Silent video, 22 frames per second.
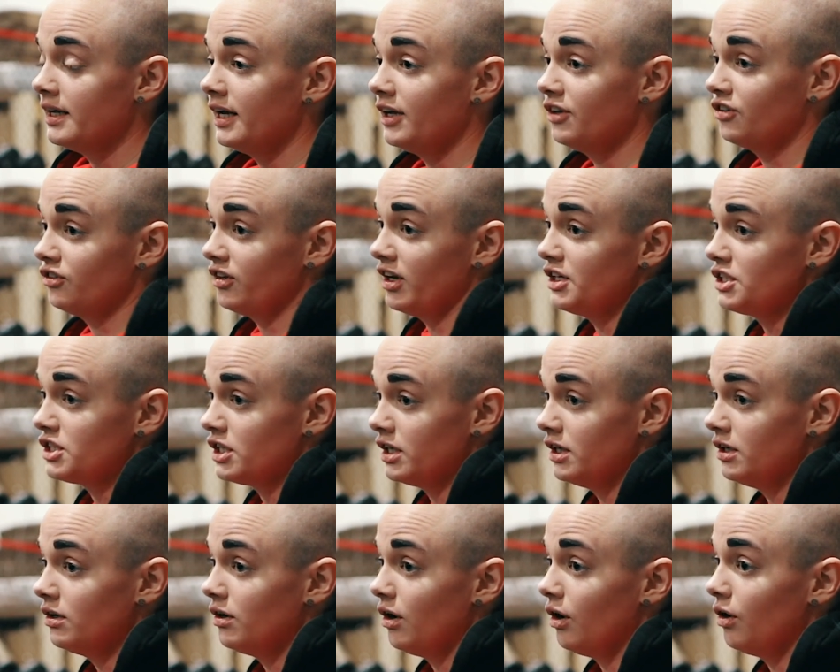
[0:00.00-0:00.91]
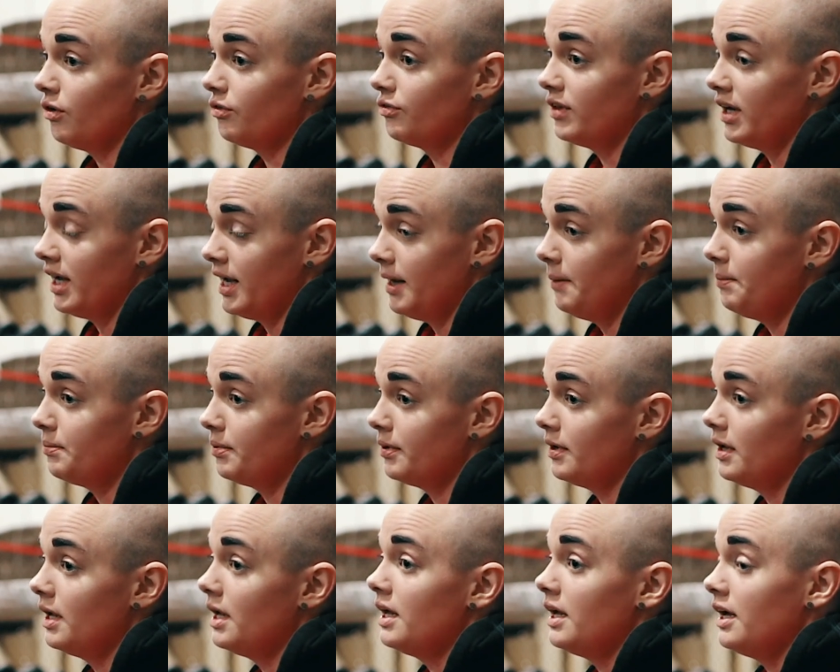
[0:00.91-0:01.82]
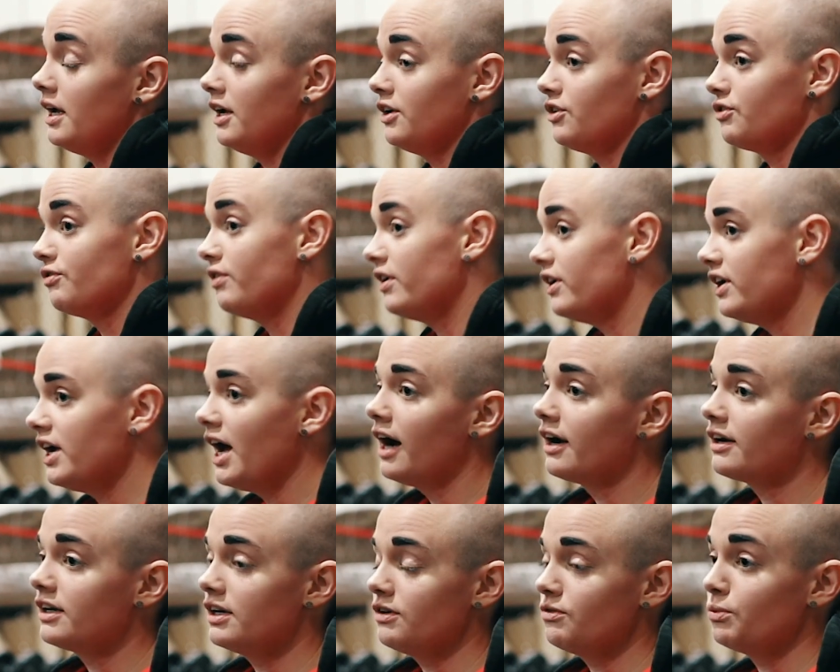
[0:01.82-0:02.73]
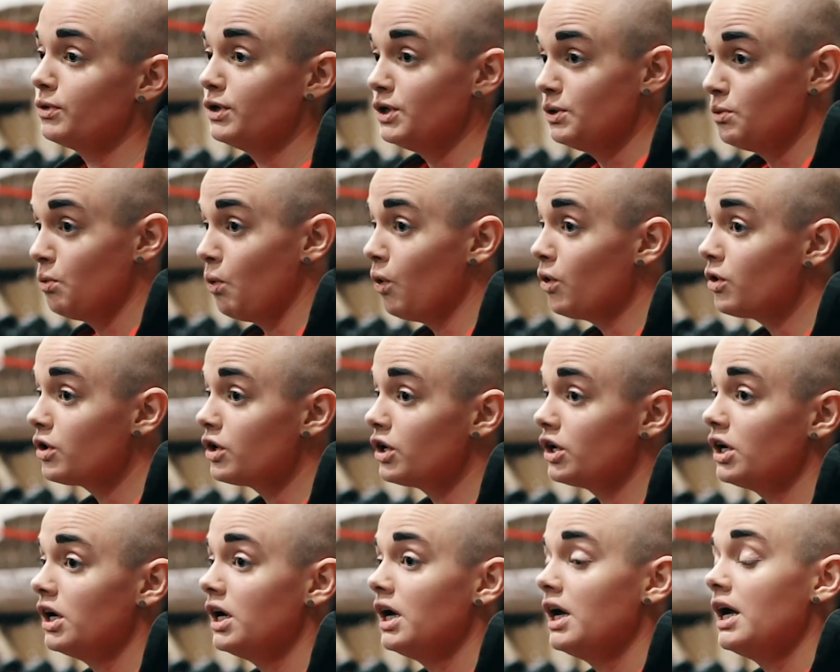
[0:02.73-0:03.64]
extension of the hip. It's very active when you walk